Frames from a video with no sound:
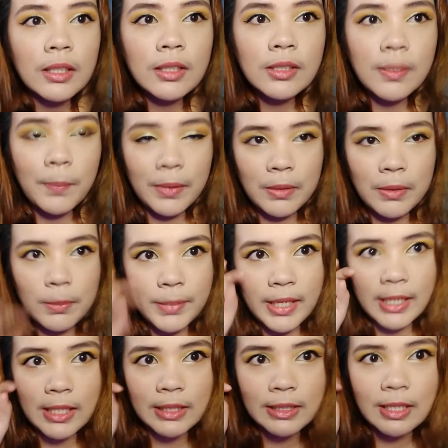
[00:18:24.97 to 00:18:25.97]
sa
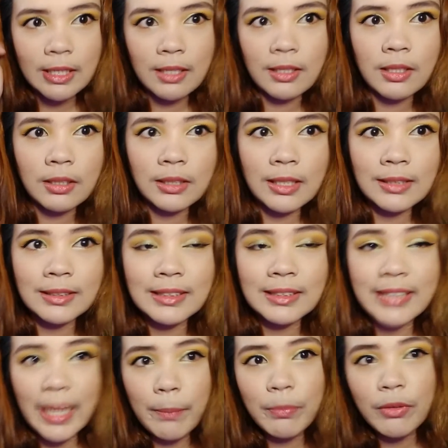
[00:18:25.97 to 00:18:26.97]
pagbibigay ng
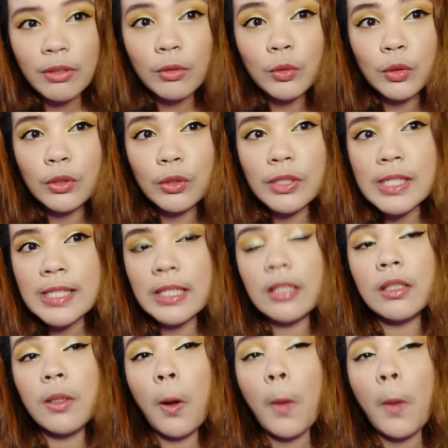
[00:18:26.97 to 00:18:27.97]
depth doon sa
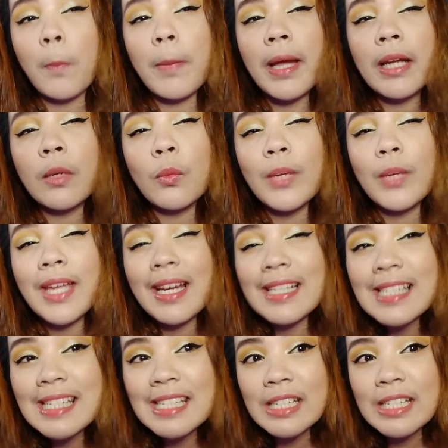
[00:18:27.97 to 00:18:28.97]
look, but we
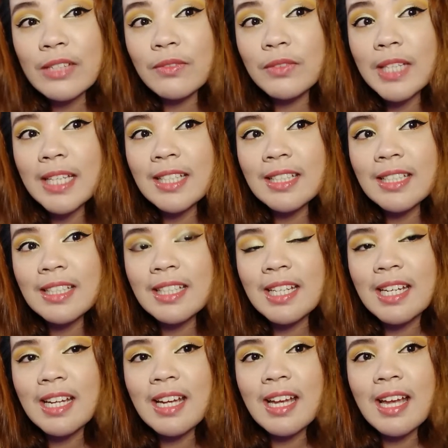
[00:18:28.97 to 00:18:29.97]
achieved it.
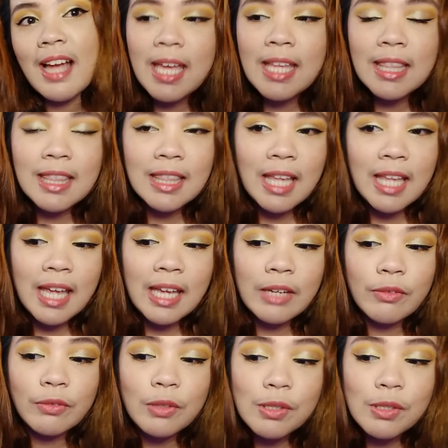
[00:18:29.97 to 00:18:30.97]
And then
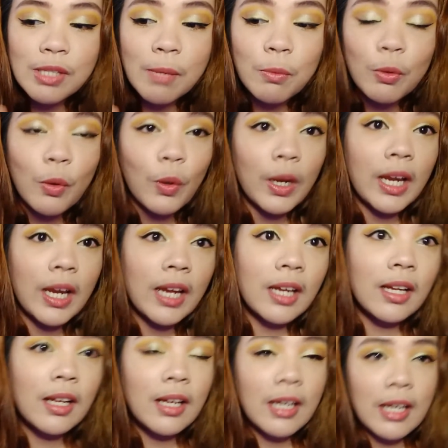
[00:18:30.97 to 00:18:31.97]
first time ko
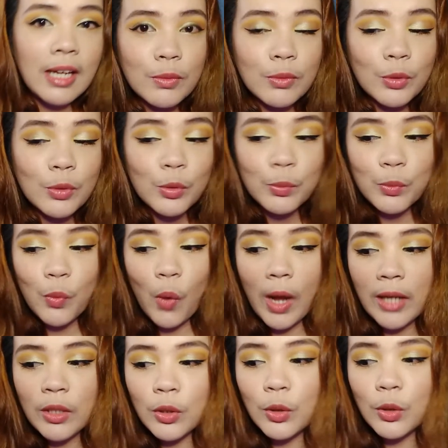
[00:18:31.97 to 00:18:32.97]
ring
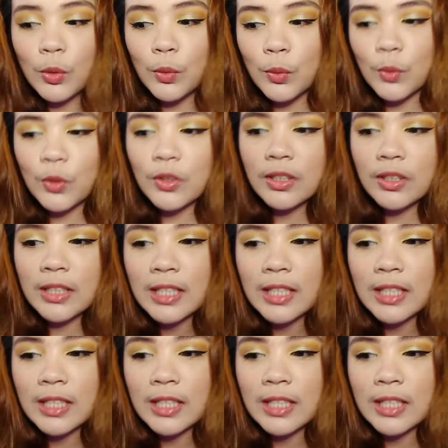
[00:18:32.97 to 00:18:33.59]
subukan yung